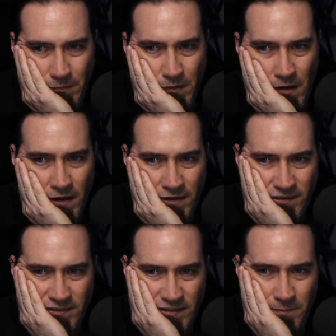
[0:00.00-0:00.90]

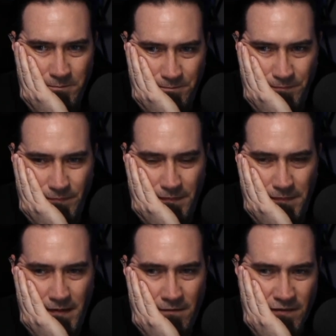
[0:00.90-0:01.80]
Honestly,
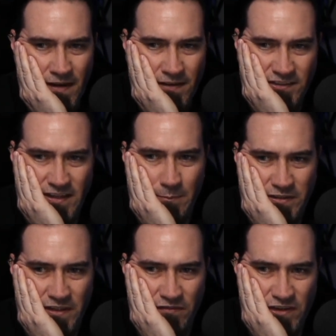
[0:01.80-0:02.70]
I've kind of stopped
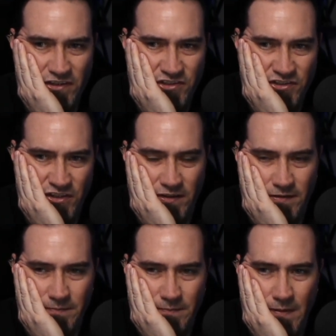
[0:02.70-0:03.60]
giving a shit
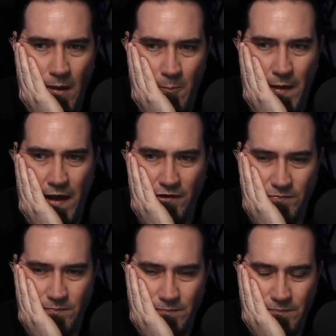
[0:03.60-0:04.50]
about
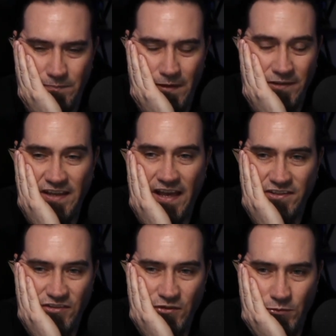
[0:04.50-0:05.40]

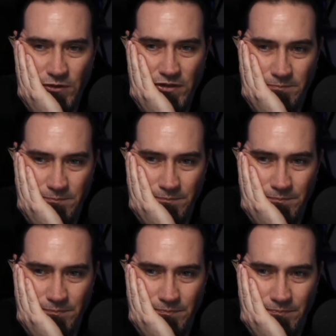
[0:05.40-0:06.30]
Assassin's Creed.
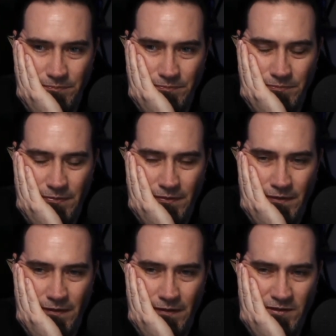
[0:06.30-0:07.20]

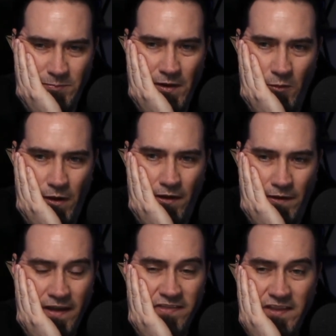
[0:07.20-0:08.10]
It's been a while.
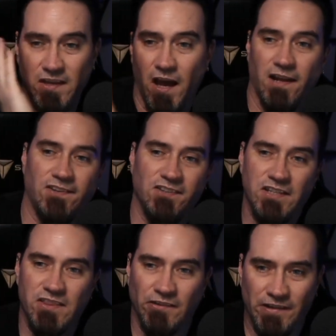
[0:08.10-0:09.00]
I think, honestly,
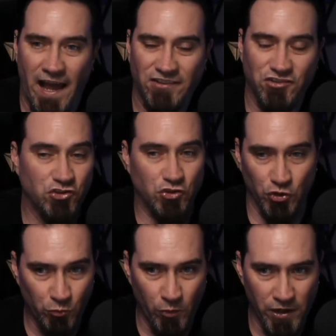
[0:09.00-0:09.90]
the last
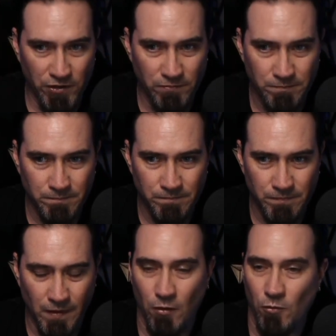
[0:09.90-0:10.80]
good one
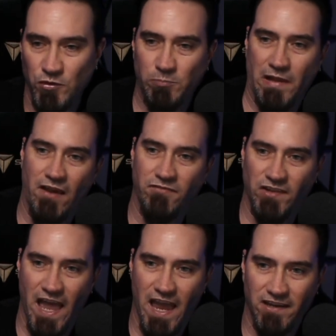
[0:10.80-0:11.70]
was Black
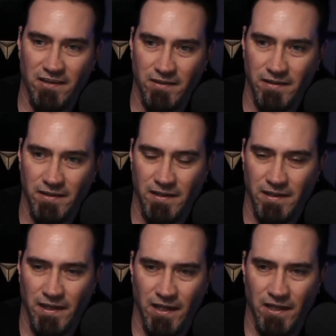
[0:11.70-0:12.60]
Flag,
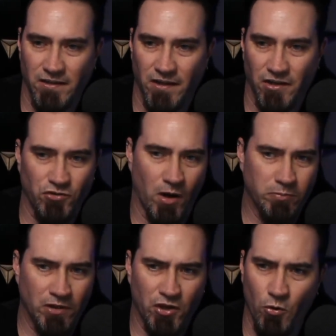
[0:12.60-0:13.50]
and I tried
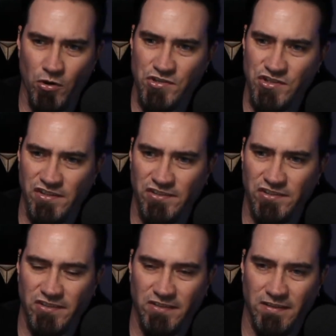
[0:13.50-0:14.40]
playing Origins.